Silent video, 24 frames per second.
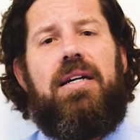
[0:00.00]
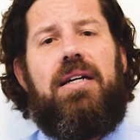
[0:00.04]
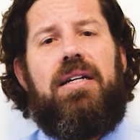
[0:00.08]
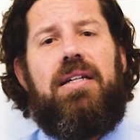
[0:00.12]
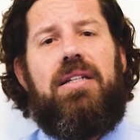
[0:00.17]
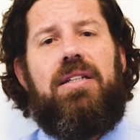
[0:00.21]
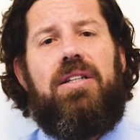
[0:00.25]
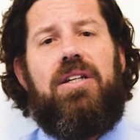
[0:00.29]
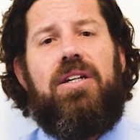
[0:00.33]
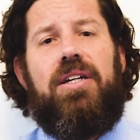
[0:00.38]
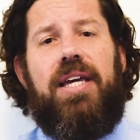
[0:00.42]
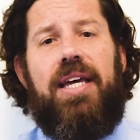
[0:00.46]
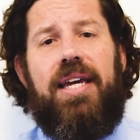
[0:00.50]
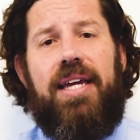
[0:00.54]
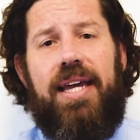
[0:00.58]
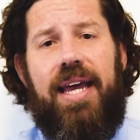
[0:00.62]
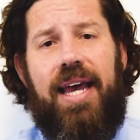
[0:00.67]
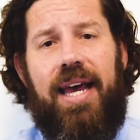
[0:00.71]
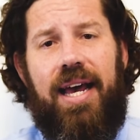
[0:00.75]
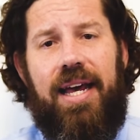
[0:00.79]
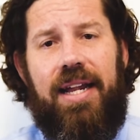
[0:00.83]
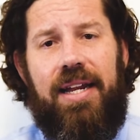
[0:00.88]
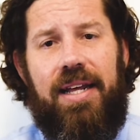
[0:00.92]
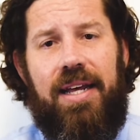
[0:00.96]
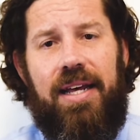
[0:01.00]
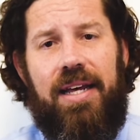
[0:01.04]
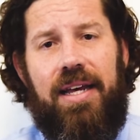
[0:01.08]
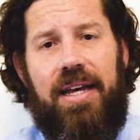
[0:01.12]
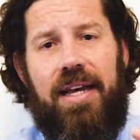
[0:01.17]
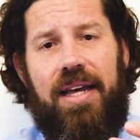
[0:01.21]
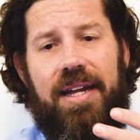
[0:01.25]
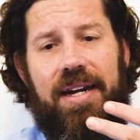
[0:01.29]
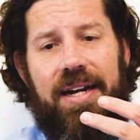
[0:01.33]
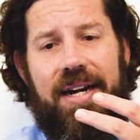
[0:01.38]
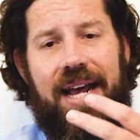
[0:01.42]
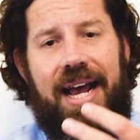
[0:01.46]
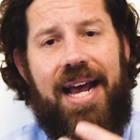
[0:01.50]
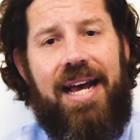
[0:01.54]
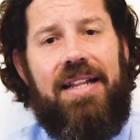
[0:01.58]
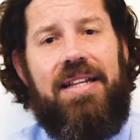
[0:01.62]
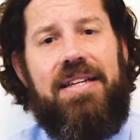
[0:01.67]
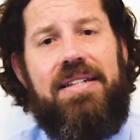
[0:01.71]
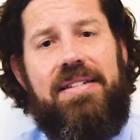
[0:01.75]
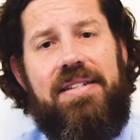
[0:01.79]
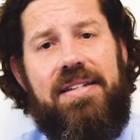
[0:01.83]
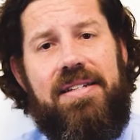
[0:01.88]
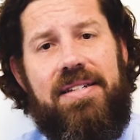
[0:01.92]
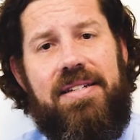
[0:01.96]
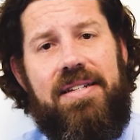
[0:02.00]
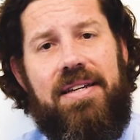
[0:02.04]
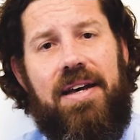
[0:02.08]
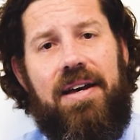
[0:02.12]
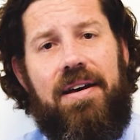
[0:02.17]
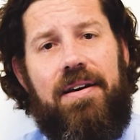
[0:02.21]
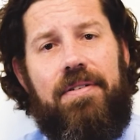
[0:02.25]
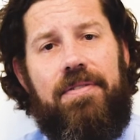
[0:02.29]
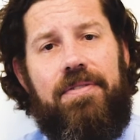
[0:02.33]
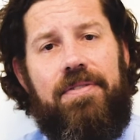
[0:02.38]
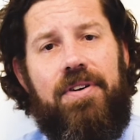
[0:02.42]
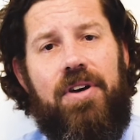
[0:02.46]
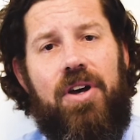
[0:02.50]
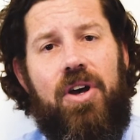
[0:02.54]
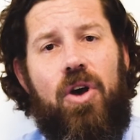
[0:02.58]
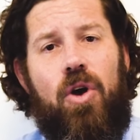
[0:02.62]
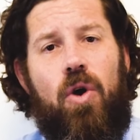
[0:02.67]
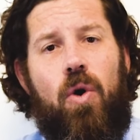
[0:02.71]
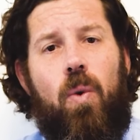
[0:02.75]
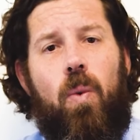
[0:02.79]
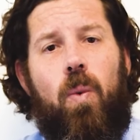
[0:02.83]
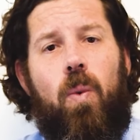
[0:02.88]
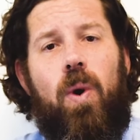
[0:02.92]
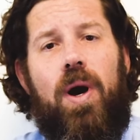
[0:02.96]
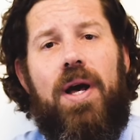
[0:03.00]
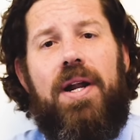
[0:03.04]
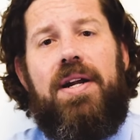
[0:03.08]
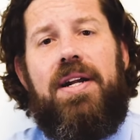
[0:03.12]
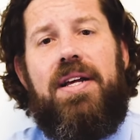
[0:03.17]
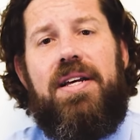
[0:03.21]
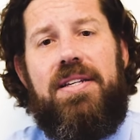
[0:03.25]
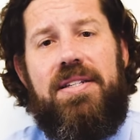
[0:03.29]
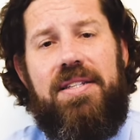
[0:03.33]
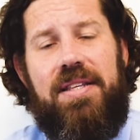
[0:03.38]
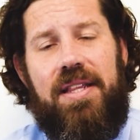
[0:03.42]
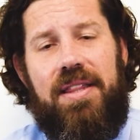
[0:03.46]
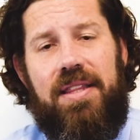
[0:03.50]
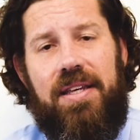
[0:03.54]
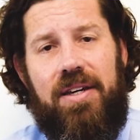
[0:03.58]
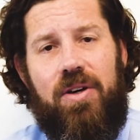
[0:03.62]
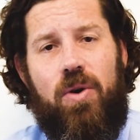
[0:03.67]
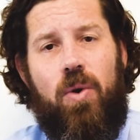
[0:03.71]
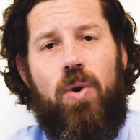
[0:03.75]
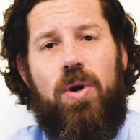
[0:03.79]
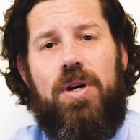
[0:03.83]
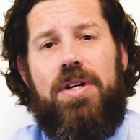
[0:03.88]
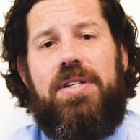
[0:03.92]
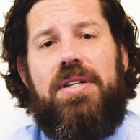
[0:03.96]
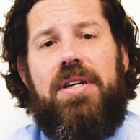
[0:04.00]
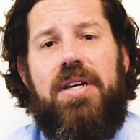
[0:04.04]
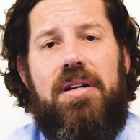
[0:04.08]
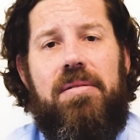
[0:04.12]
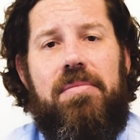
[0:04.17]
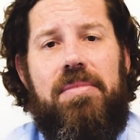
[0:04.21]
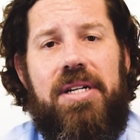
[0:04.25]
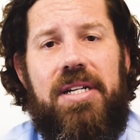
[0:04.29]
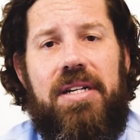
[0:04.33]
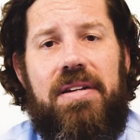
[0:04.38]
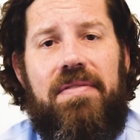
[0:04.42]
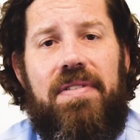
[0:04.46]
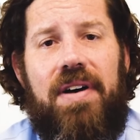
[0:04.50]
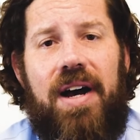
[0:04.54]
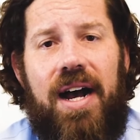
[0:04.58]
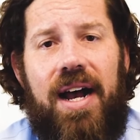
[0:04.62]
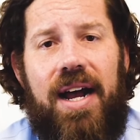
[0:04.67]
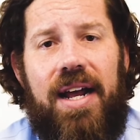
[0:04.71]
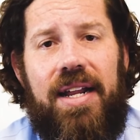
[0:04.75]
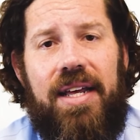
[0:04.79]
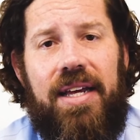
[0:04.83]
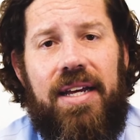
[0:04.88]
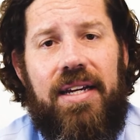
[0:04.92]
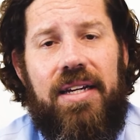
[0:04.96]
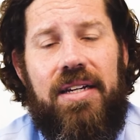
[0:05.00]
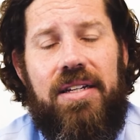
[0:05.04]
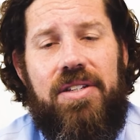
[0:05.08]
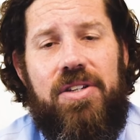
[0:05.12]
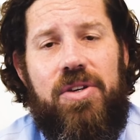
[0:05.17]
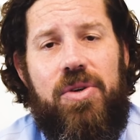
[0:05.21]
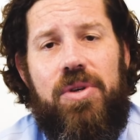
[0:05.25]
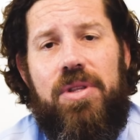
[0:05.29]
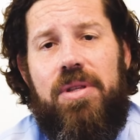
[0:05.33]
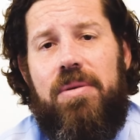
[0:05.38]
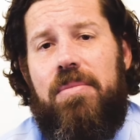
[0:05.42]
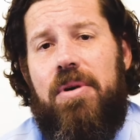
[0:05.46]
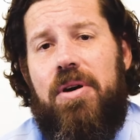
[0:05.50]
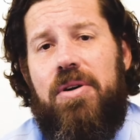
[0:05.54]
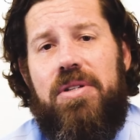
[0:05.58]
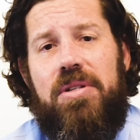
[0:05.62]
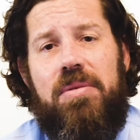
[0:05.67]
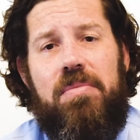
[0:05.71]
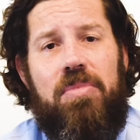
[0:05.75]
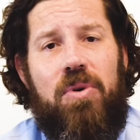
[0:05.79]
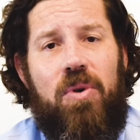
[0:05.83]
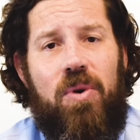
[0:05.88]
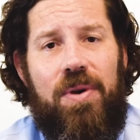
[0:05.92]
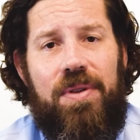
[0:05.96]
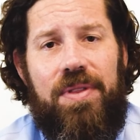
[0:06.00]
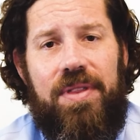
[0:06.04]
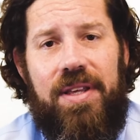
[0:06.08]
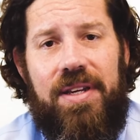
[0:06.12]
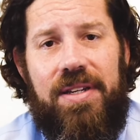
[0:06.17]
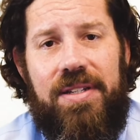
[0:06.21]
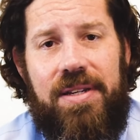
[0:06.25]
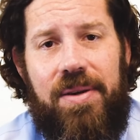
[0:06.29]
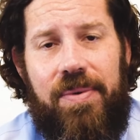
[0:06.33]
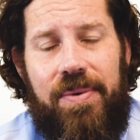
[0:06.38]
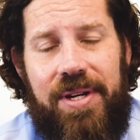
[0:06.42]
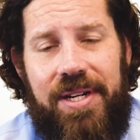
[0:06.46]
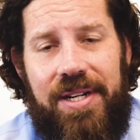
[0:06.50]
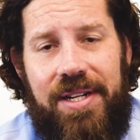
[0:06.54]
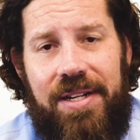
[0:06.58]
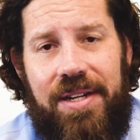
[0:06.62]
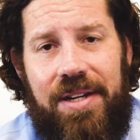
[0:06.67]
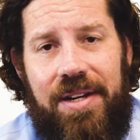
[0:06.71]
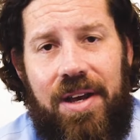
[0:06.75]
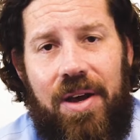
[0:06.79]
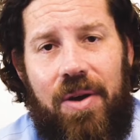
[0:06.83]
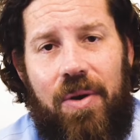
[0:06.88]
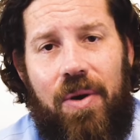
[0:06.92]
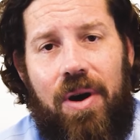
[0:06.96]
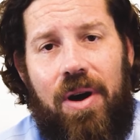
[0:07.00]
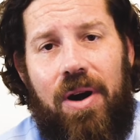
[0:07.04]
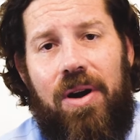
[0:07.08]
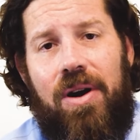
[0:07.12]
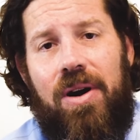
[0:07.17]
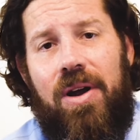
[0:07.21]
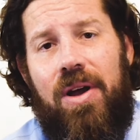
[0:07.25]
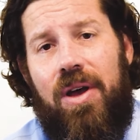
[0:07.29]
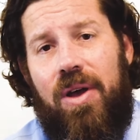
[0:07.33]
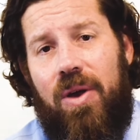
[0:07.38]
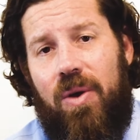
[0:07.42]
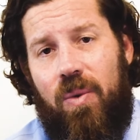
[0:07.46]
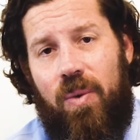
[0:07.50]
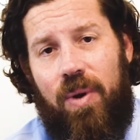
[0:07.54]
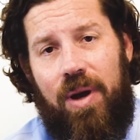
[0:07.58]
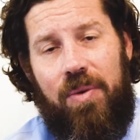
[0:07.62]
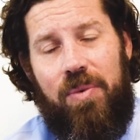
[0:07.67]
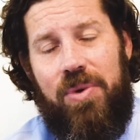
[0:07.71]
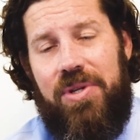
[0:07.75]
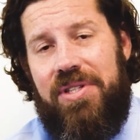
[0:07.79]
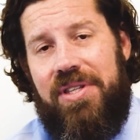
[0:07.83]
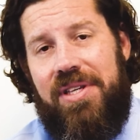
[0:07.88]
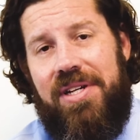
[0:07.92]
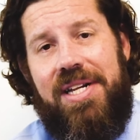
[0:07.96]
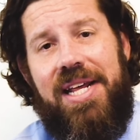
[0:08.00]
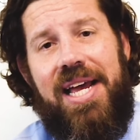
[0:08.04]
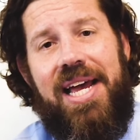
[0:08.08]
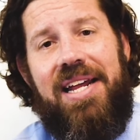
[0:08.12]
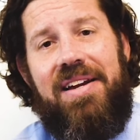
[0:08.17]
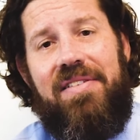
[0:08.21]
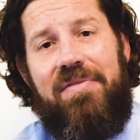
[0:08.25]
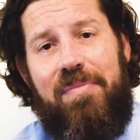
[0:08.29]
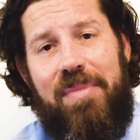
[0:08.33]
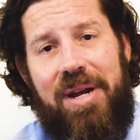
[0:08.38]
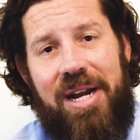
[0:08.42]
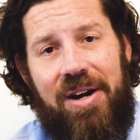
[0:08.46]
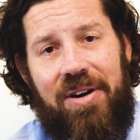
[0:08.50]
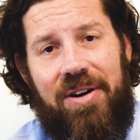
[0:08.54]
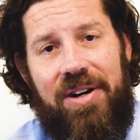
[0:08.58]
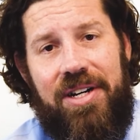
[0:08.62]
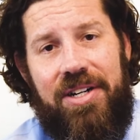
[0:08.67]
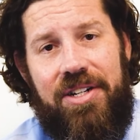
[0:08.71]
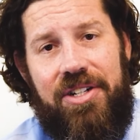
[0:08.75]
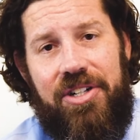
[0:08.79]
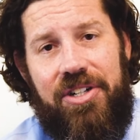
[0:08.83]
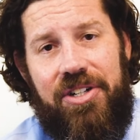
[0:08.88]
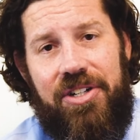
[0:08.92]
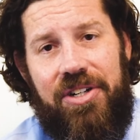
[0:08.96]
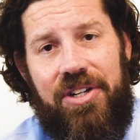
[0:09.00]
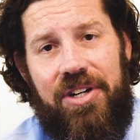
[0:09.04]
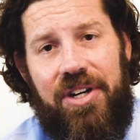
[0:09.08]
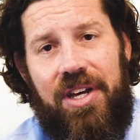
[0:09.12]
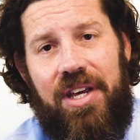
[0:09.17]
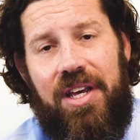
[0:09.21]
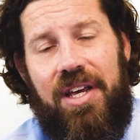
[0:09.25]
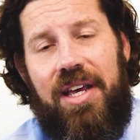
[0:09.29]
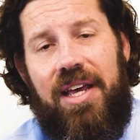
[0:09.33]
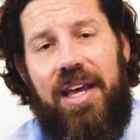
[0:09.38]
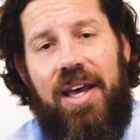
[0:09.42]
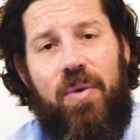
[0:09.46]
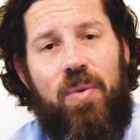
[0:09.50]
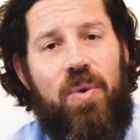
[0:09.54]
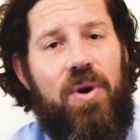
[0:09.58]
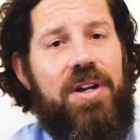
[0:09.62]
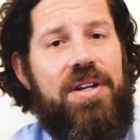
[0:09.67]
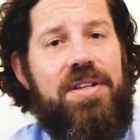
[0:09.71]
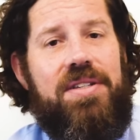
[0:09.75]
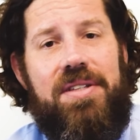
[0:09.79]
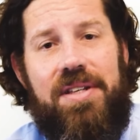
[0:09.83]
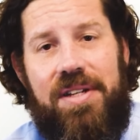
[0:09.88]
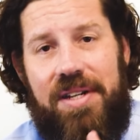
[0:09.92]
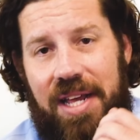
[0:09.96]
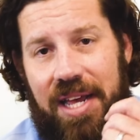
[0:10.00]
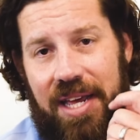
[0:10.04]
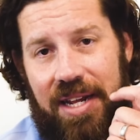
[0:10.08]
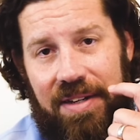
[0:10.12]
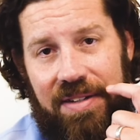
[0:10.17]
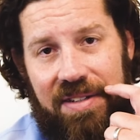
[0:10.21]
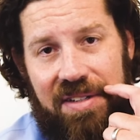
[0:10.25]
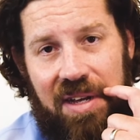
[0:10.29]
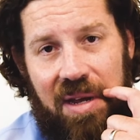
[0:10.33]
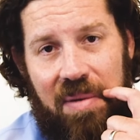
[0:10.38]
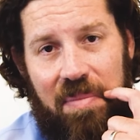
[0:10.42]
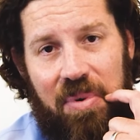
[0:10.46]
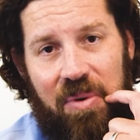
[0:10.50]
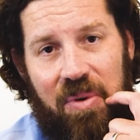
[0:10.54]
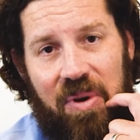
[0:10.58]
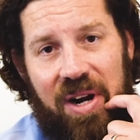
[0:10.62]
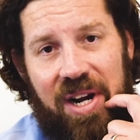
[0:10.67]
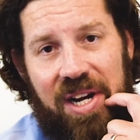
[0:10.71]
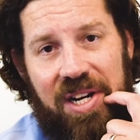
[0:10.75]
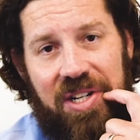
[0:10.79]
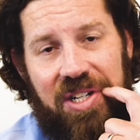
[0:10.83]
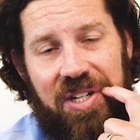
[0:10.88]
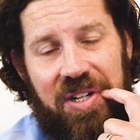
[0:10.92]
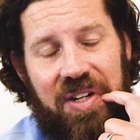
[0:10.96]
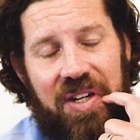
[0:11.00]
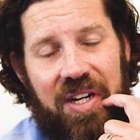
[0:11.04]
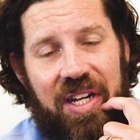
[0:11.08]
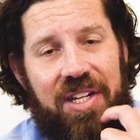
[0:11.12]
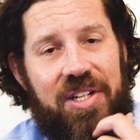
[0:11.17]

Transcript: looking at an analysis of what it is that the court's going to be dividing, two of the most important things that we need to know are when was the date of marriage and what is the date of separation.